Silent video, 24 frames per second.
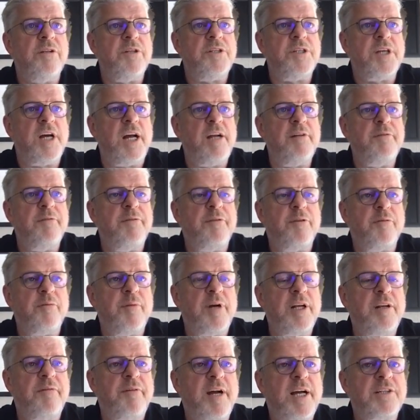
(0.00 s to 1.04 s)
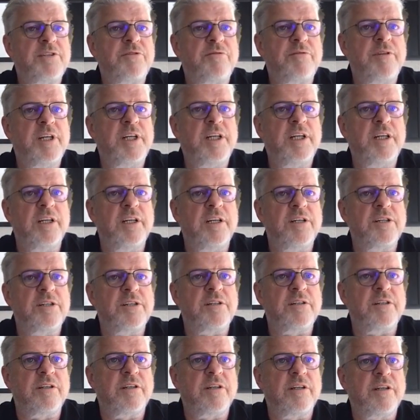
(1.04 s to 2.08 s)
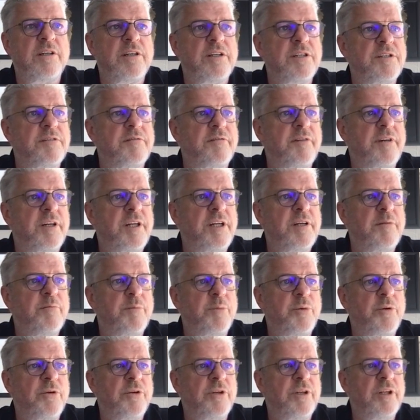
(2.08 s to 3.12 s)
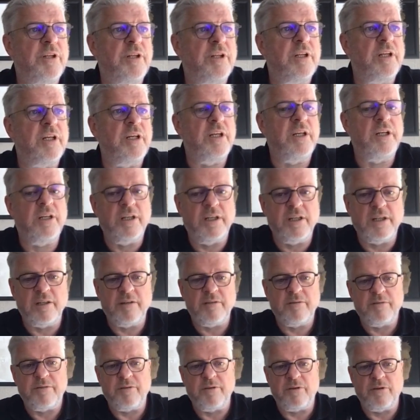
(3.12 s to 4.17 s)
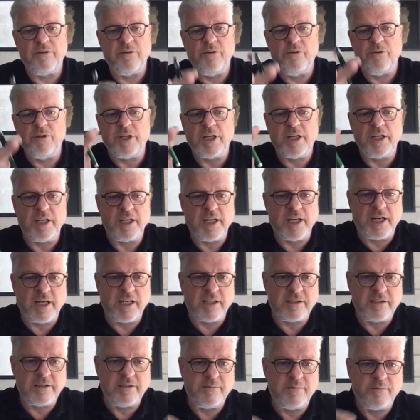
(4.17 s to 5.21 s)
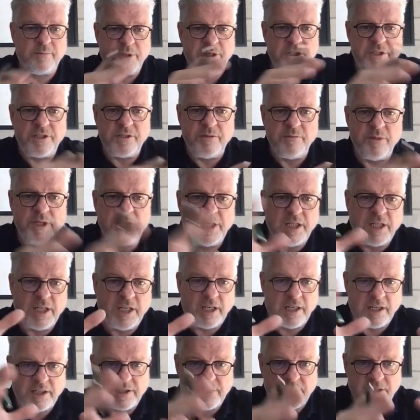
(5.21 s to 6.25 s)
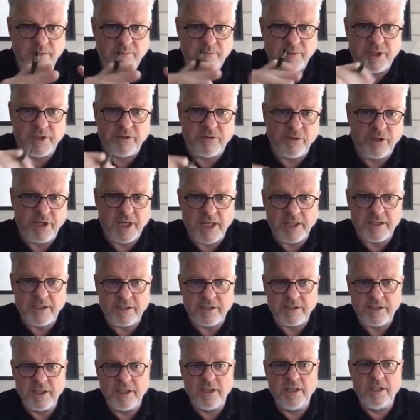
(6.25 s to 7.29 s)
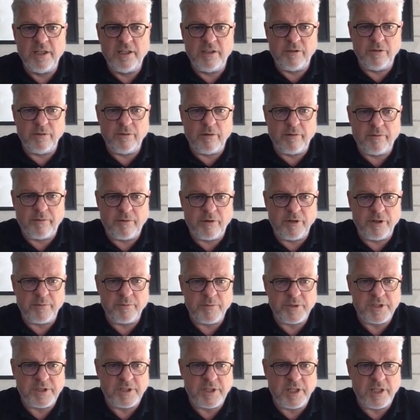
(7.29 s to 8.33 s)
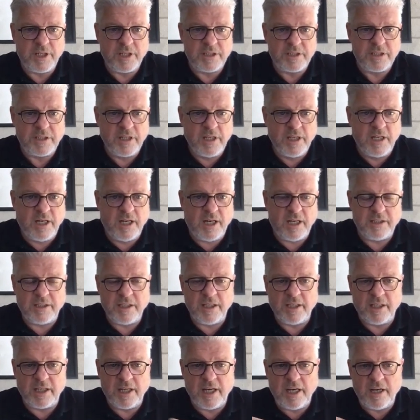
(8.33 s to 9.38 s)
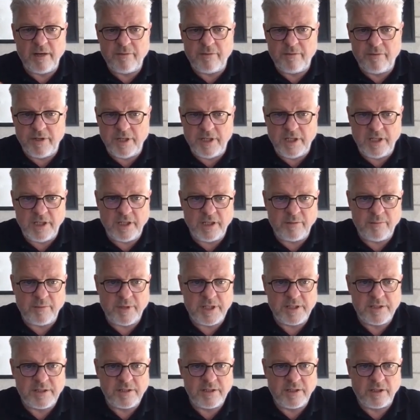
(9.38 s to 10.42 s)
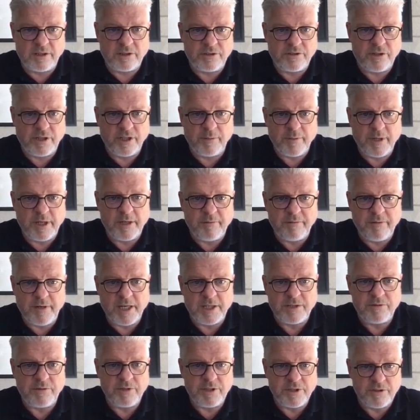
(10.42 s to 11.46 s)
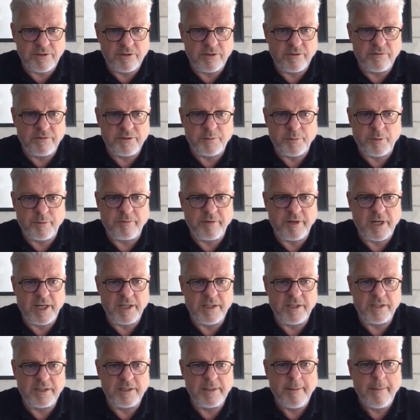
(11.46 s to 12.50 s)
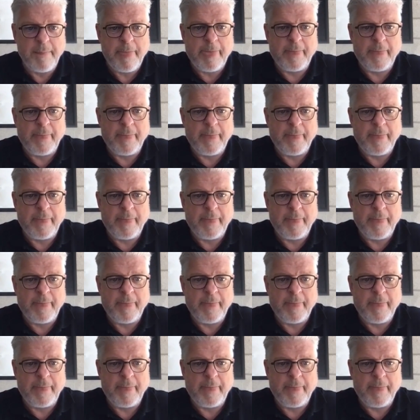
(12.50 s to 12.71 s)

Design for manufacturing is a very important thing for looking at PCB and assembly together to avoid mistakes. I think every EMS, electronic manufacturing service provider